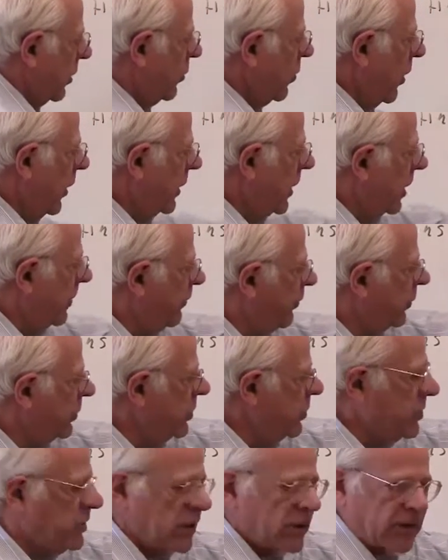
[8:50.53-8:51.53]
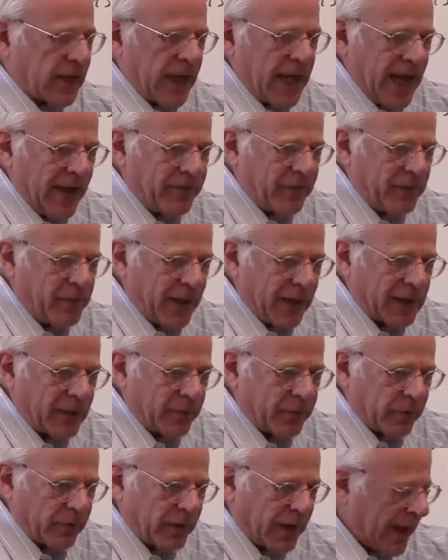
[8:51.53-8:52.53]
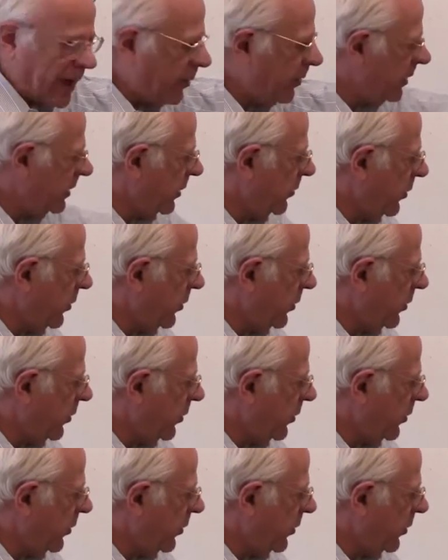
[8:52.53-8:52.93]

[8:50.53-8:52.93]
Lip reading: the worker produces $0.50 per hour.